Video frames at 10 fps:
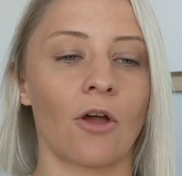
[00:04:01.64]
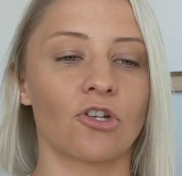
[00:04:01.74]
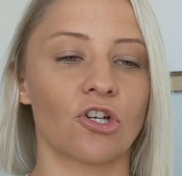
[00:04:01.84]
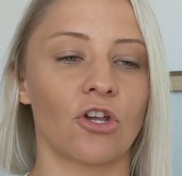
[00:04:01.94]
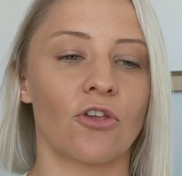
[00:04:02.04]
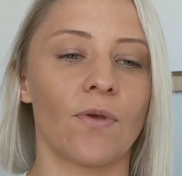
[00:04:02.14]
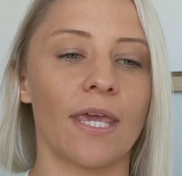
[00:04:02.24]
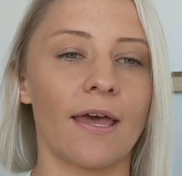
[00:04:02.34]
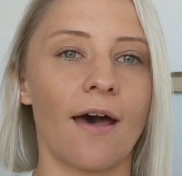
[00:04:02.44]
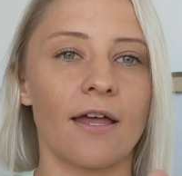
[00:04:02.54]
I'll show you
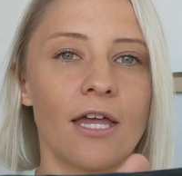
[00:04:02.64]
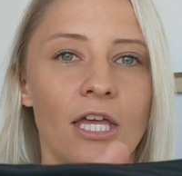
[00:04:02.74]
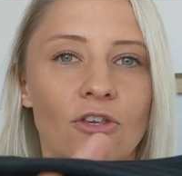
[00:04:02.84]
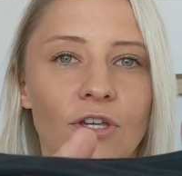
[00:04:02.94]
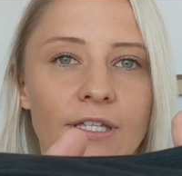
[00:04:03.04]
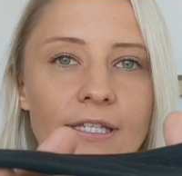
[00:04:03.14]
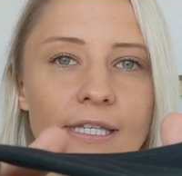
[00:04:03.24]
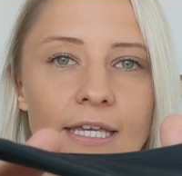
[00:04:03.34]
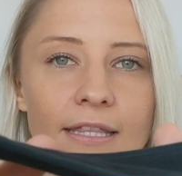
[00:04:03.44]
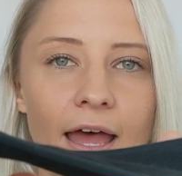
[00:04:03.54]
here. You can
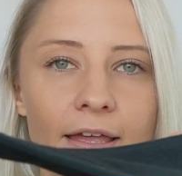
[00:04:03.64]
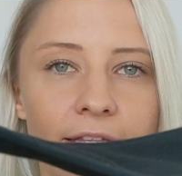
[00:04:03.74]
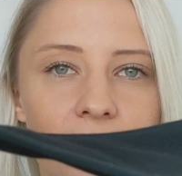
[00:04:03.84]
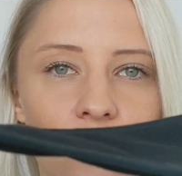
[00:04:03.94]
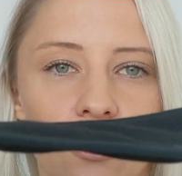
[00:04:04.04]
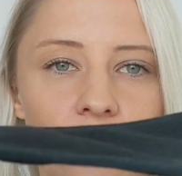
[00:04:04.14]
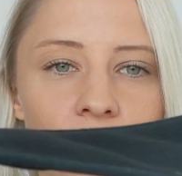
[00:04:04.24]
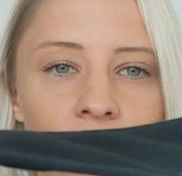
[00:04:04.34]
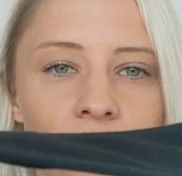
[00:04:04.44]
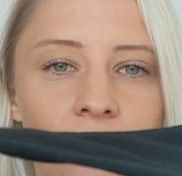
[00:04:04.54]
see that it's
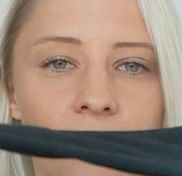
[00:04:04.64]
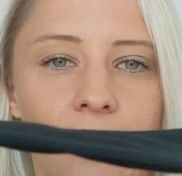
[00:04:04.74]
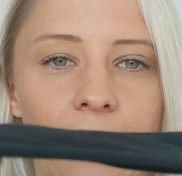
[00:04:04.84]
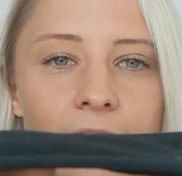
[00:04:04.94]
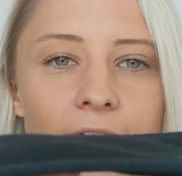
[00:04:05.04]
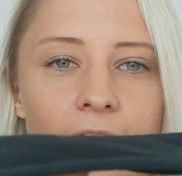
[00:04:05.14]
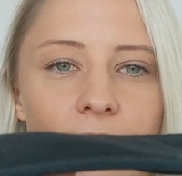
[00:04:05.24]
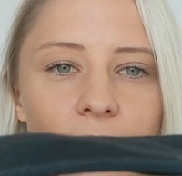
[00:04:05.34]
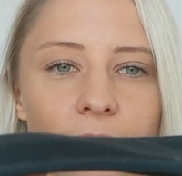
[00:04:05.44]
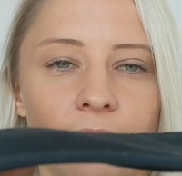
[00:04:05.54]
not
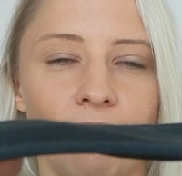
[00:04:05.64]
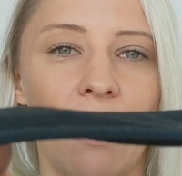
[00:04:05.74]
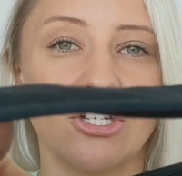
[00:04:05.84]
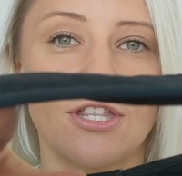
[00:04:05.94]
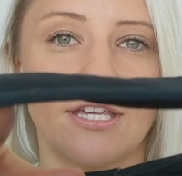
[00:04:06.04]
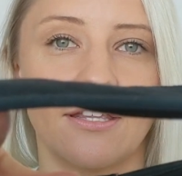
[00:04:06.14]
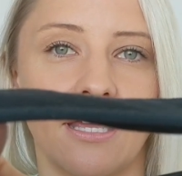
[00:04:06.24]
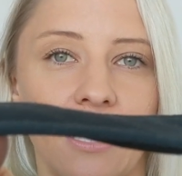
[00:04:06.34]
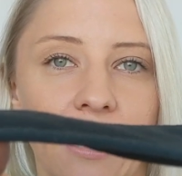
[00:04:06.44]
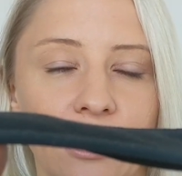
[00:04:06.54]
much thicker
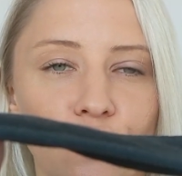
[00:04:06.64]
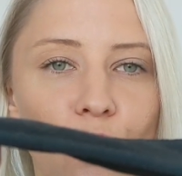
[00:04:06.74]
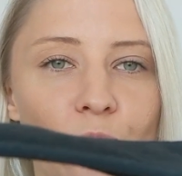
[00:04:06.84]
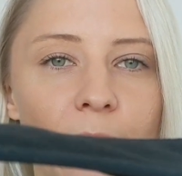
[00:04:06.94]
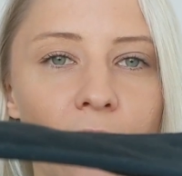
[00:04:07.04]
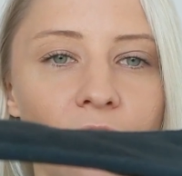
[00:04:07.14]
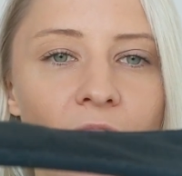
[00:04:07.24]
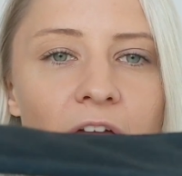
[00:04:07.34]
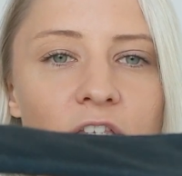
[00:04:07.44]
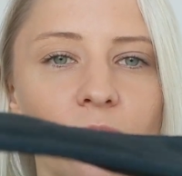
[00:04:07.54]
than like a normal pair
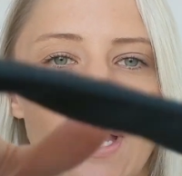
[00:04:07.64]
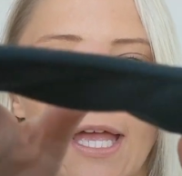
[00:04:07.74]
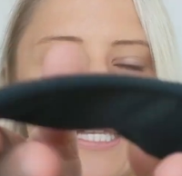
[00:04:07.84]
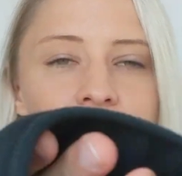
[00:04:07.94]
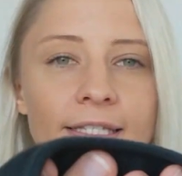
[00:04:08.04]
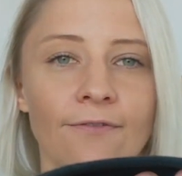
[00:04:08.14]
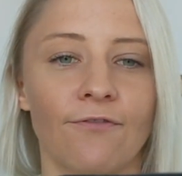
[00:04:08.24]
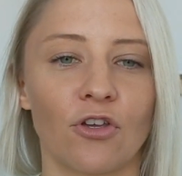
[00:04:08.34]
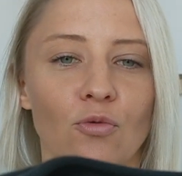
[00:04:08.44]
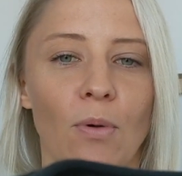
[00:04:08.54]
of underwear. It doesn't
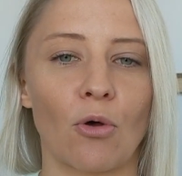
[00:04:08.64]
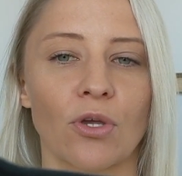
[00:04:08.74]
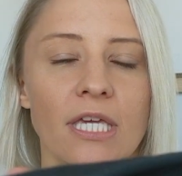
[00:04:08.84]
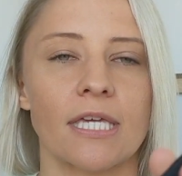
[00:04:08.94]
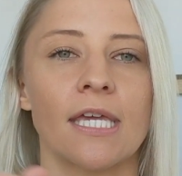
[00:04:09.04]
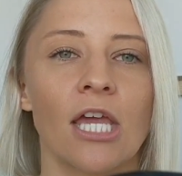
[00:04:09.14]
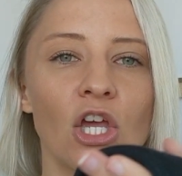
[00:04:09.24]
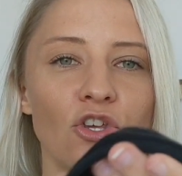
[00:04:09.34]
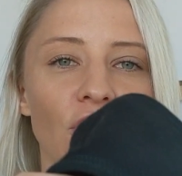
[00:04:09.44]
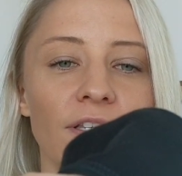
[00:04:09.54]
feel bulky.
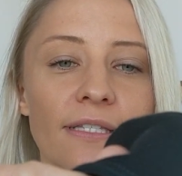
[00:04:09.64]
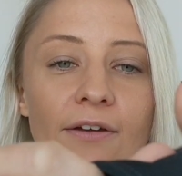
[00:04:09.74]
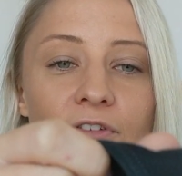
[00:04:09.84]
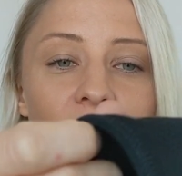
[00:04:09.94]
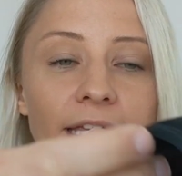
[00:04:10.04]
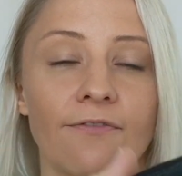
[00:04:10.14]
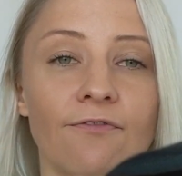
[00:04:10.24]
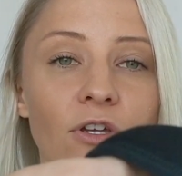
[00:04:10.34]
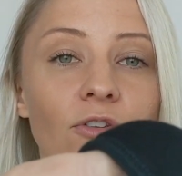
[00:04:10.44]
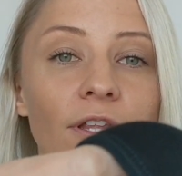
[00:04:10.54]
You can definitely
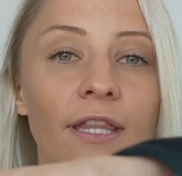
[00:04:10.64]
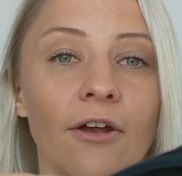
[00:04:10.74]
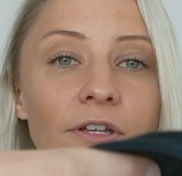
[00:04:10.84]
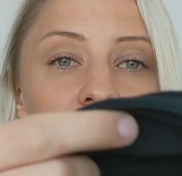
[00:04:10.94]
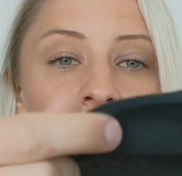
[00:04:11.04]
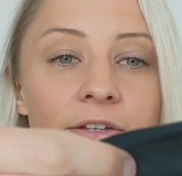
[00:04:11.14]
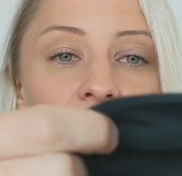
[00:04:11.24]
feel that there is a